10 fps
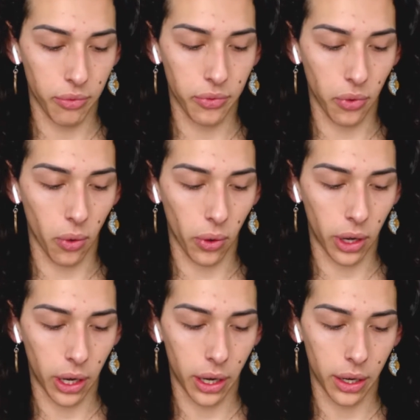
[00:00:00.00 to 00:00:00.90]

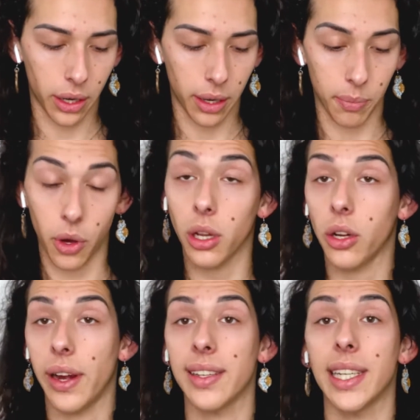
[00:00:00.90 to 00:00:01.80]
for color
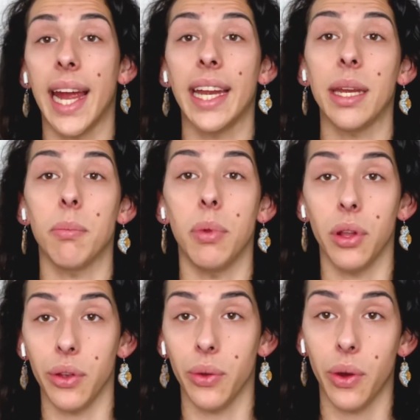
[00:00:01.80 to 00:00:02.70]
correcting any
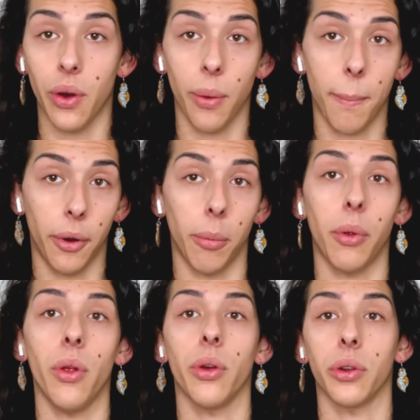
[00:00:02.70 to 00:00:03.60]
blue,
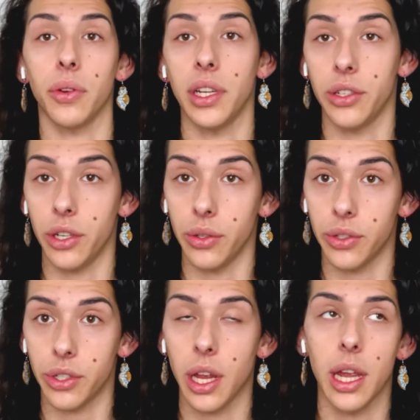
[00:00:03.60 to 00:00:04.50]
purple, or green
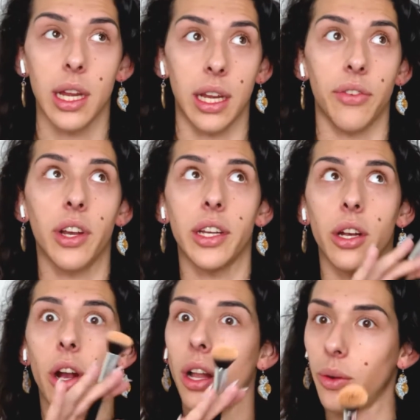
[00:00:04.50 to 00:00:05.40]
tones. Now, if you look at the
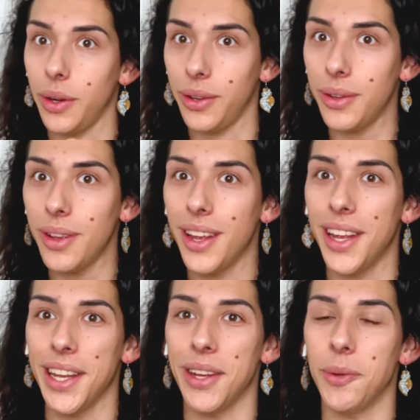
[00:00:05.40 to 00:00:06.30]
color wheel,
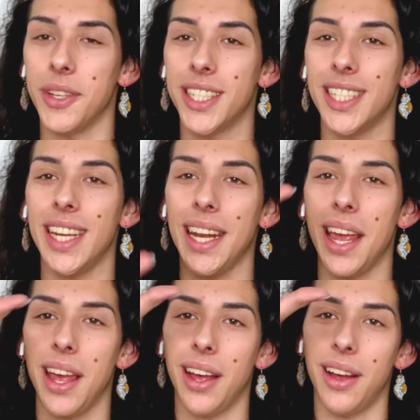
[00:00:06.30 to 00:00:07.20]
you will see
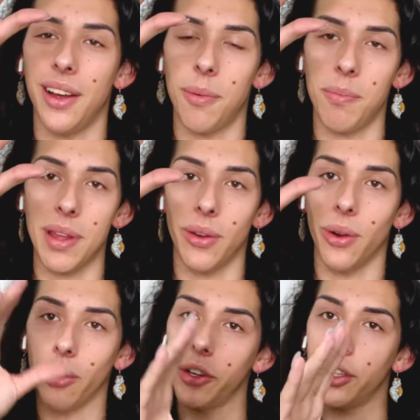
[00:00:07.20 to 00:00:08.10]
that
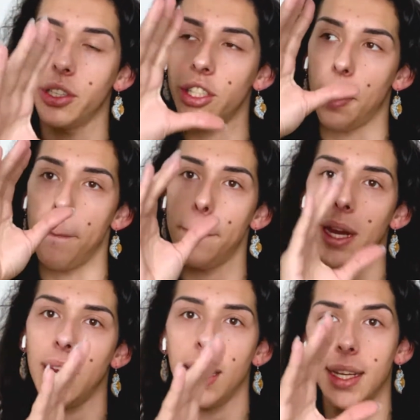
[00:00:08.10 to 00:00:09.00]
orange and
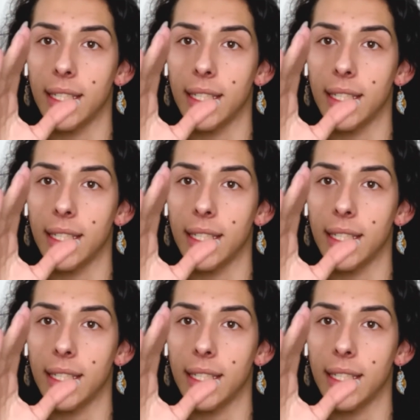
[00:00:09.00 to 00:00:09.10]
pinks